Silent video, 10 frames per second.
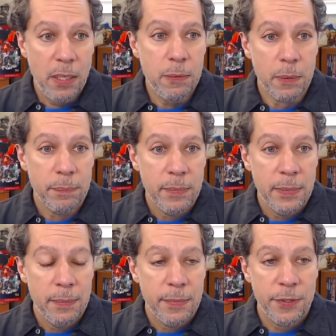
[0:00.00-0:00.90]
Cool.
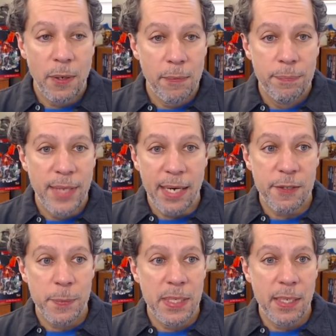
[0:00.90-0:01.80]
So that
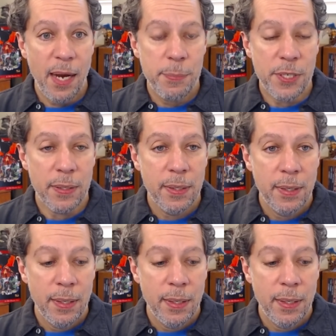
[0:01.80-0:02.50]
gives me a neat option.